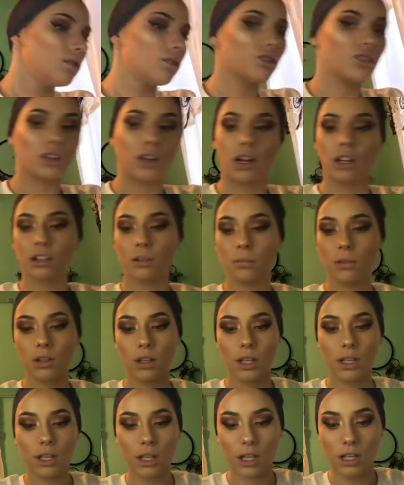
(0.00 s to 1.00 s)
she got them on
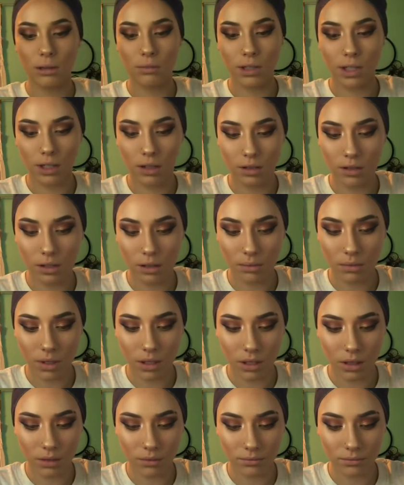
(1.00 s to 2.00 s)
like eBay or
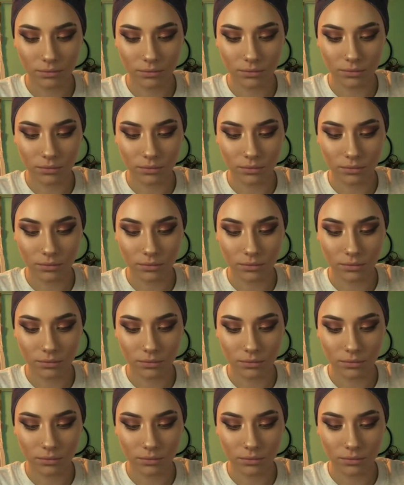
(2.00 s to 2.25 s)
something.